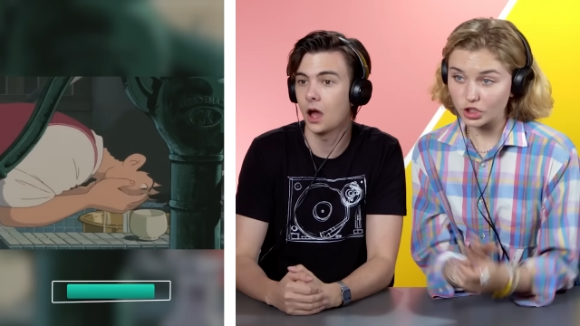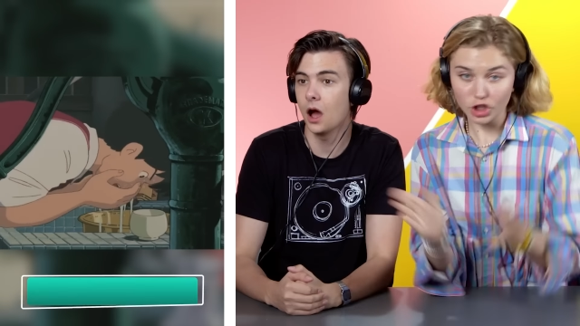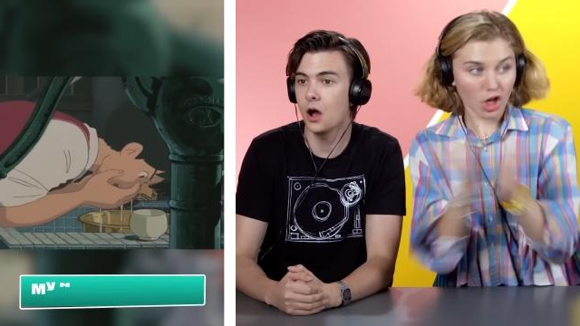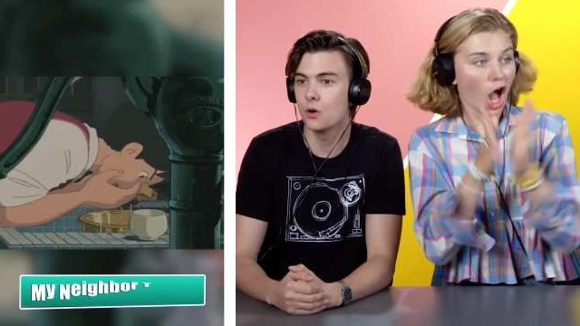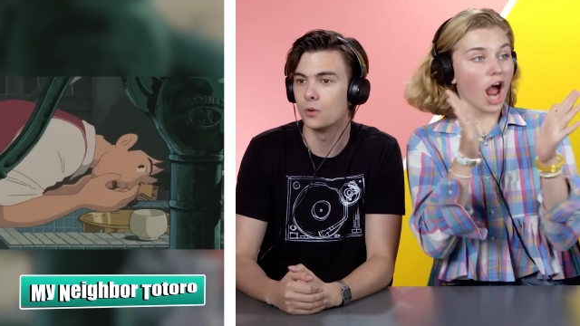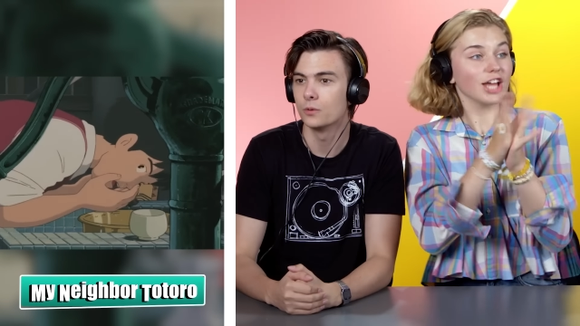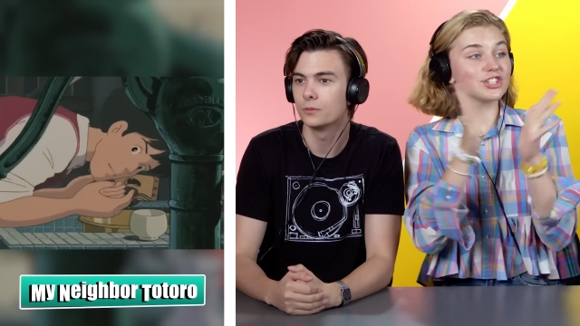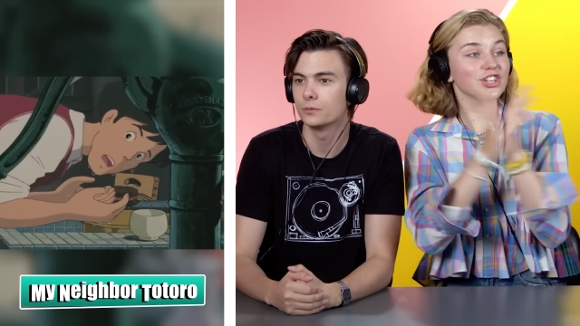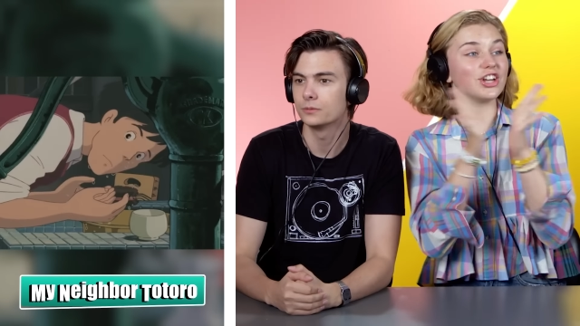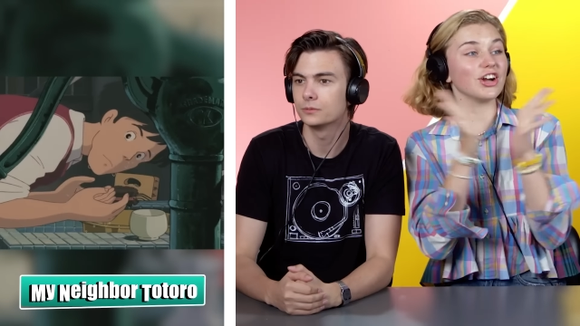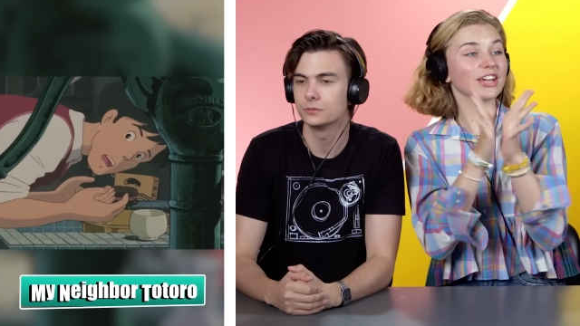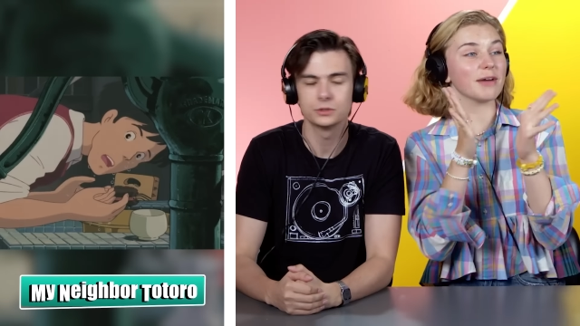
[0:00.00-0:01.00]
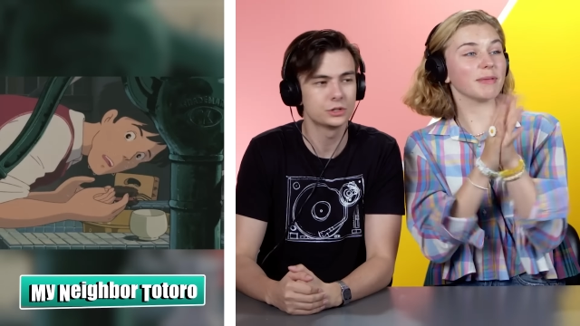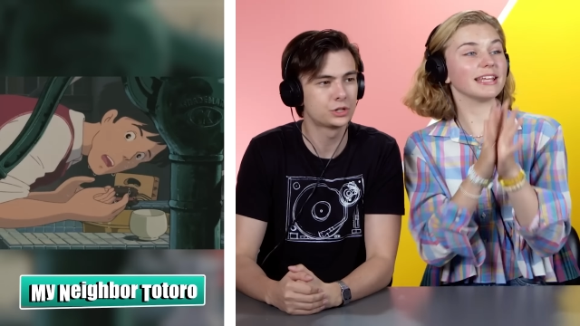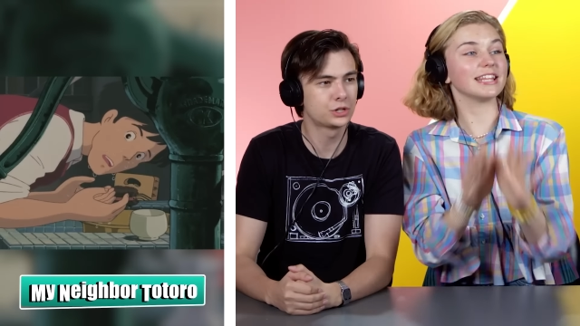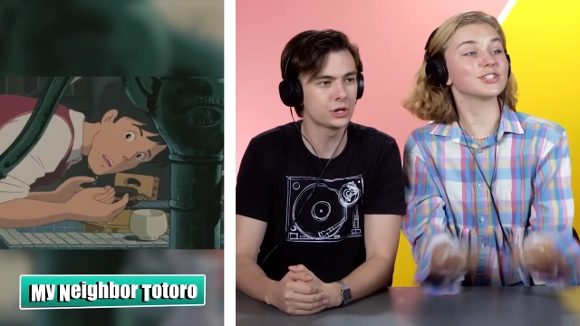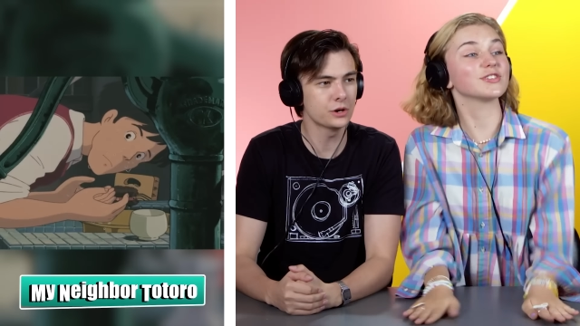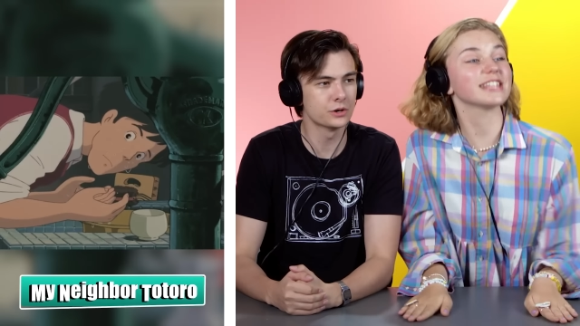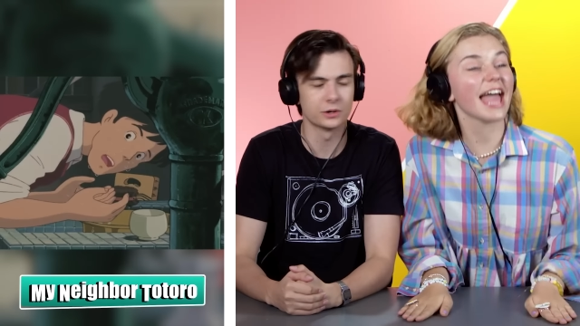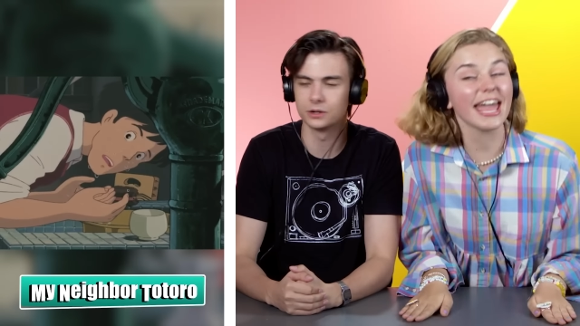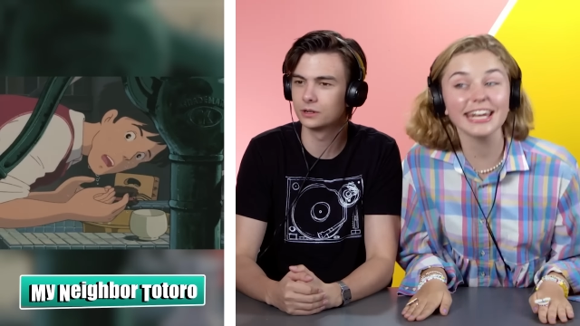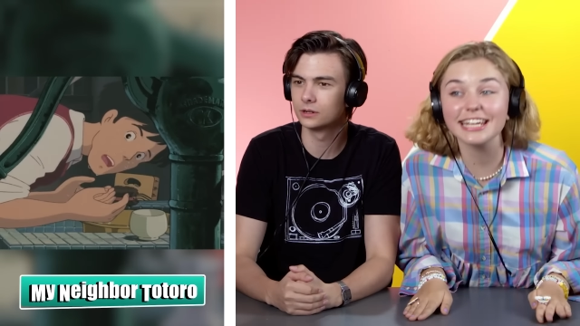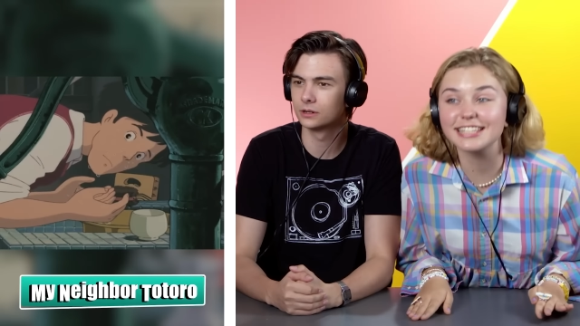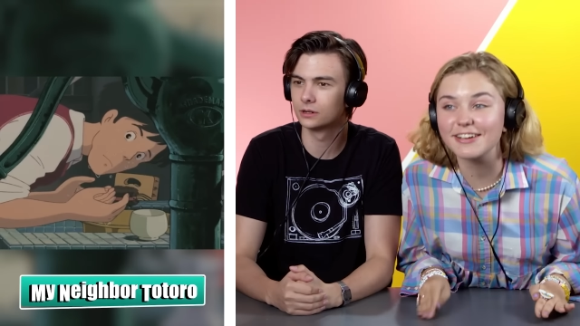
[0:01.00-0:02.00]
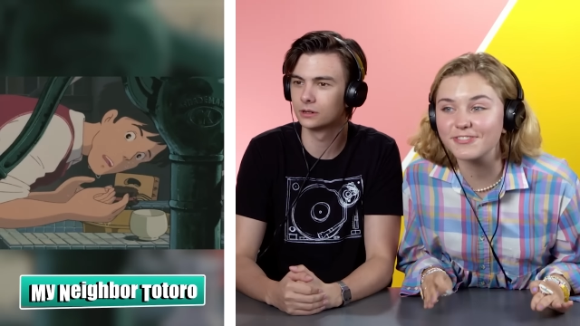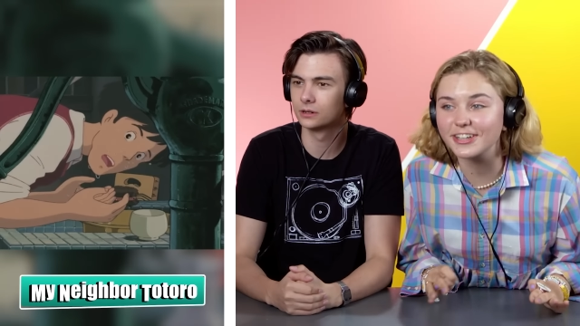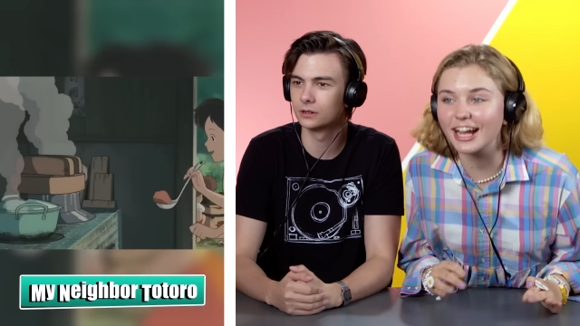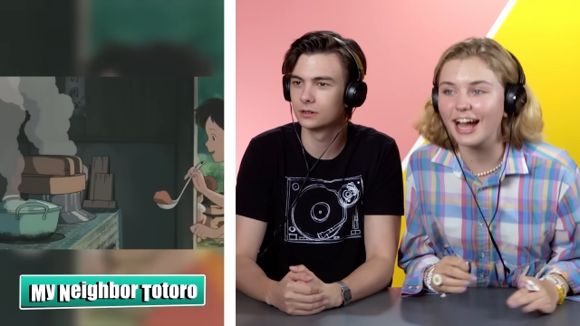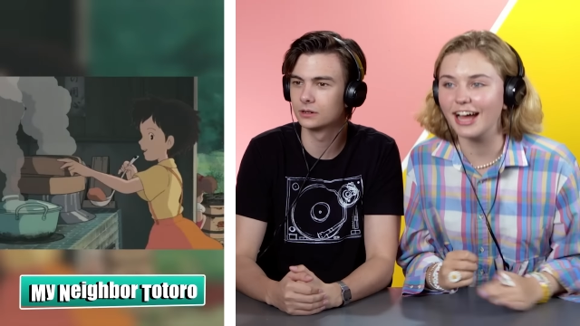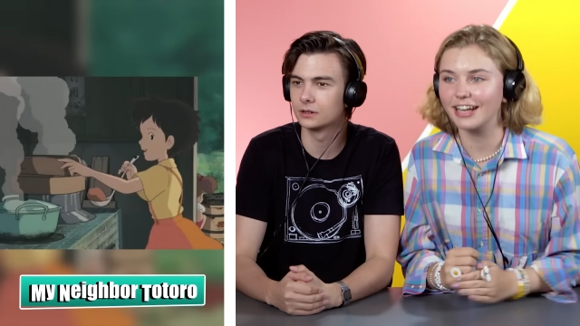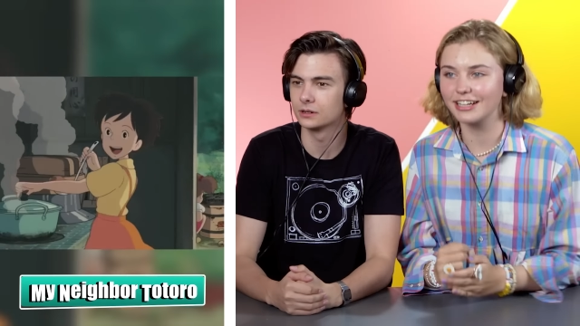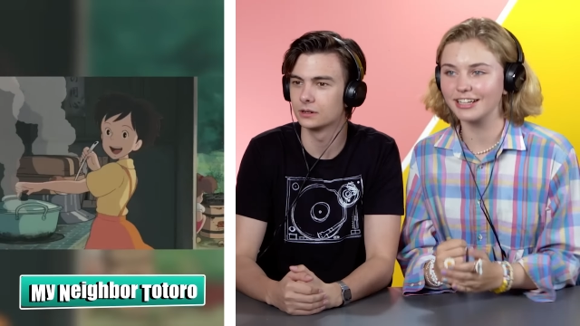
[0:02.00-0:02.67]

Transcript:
Speaker 1: Oh, Studio Ghibli, this is the 80s, I forgot.